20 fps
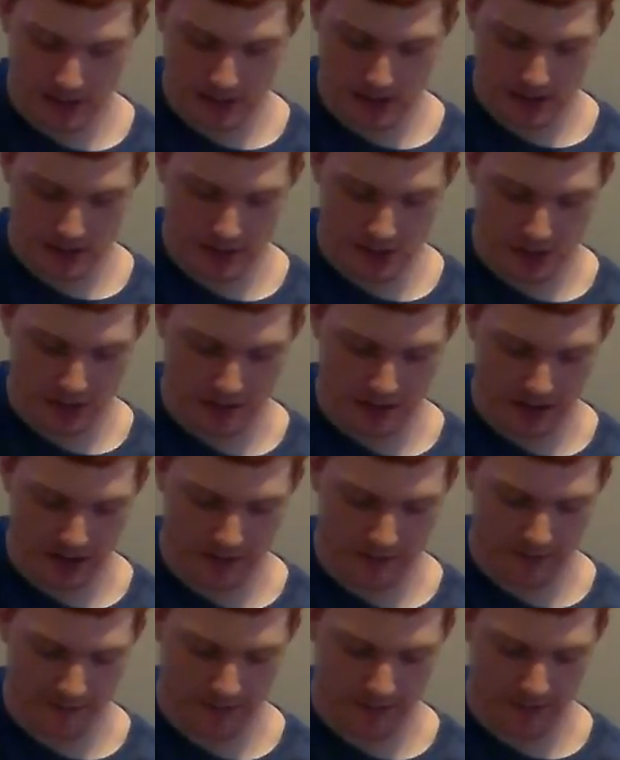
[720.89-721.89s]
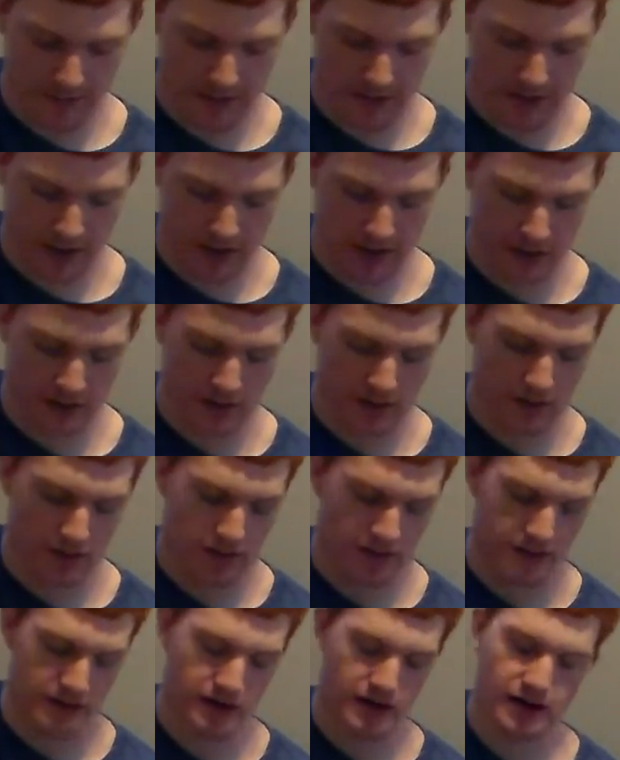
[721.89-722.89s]
to strumming from the
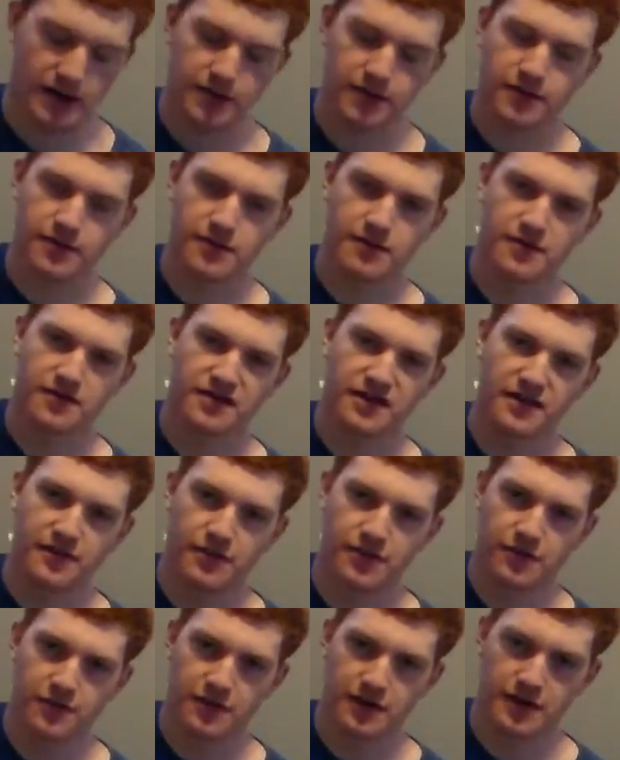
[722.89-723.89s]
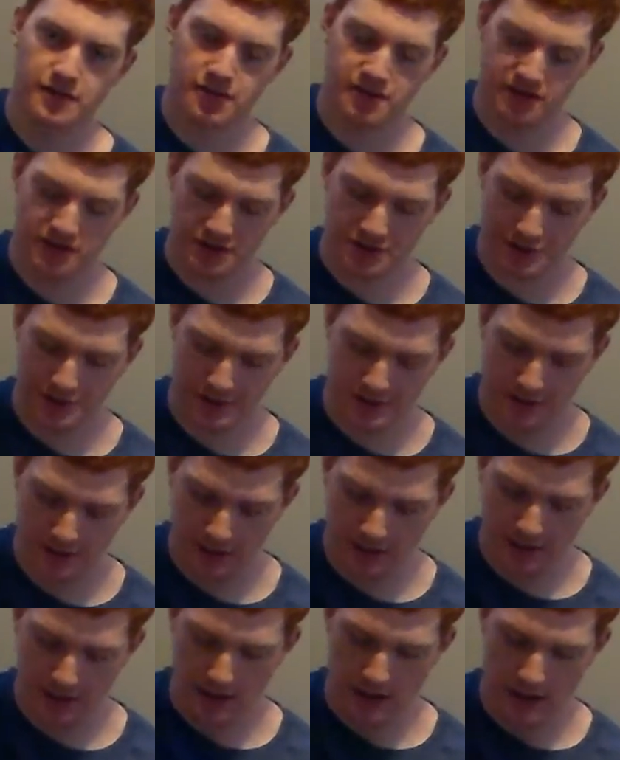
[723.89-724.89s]
9th and 7th fret position,
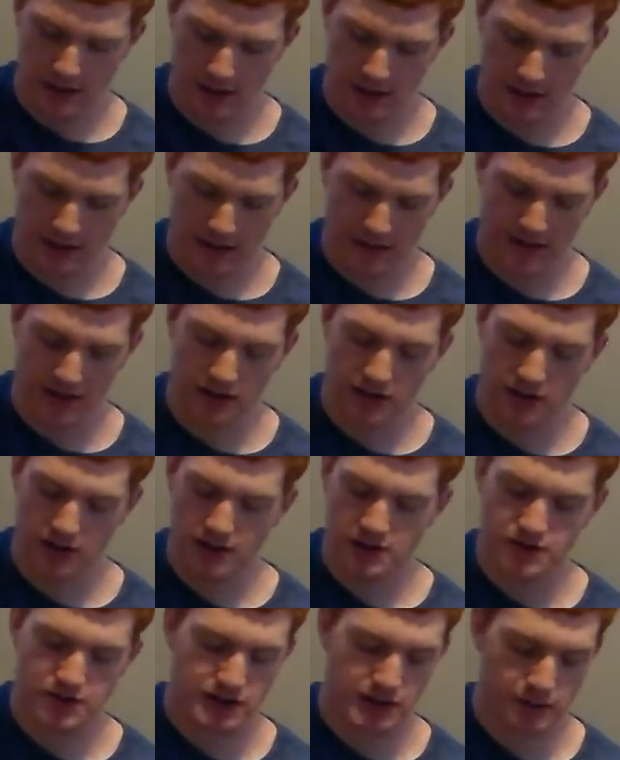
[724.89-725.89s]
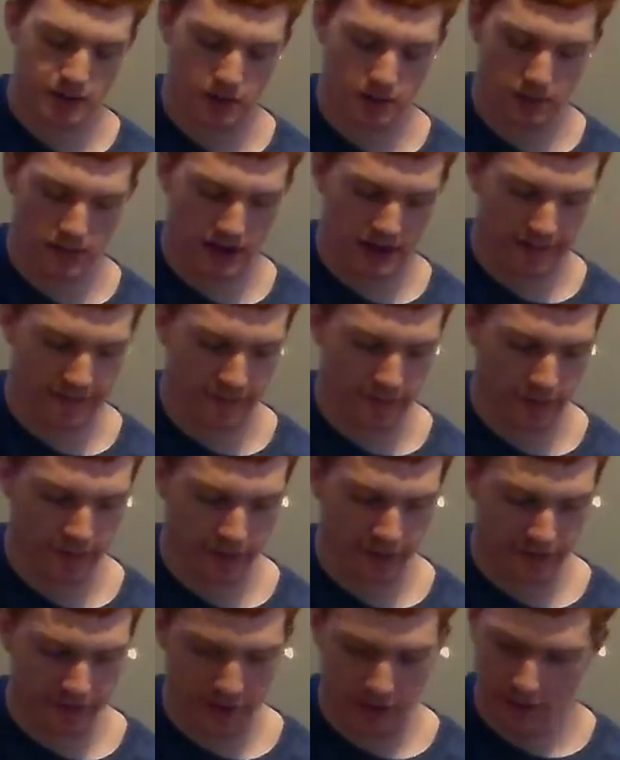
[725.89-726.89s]
and then you can just keep going back and
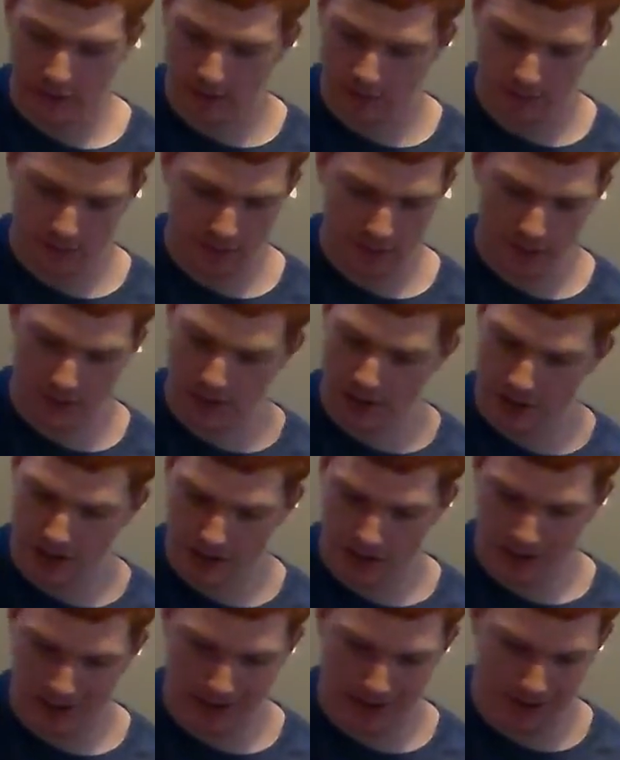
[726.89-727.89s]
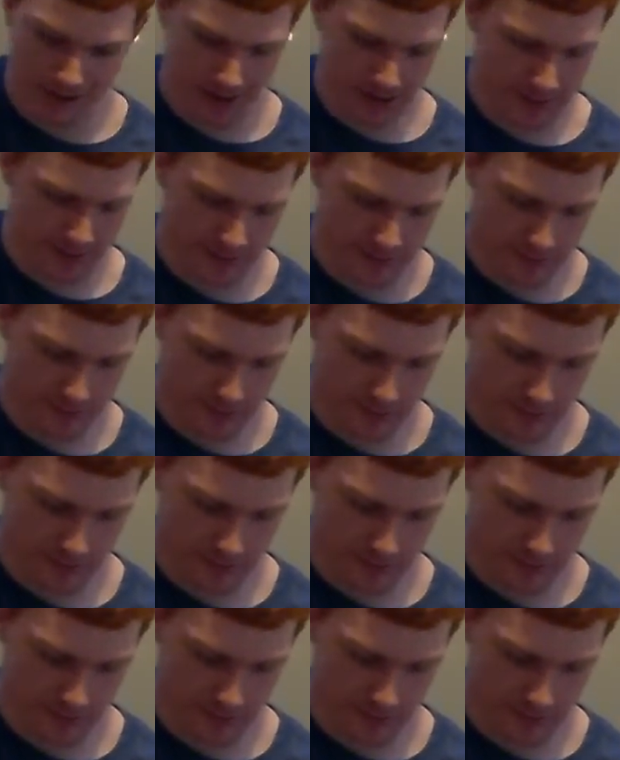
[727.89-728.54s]
forth. So it's just like this.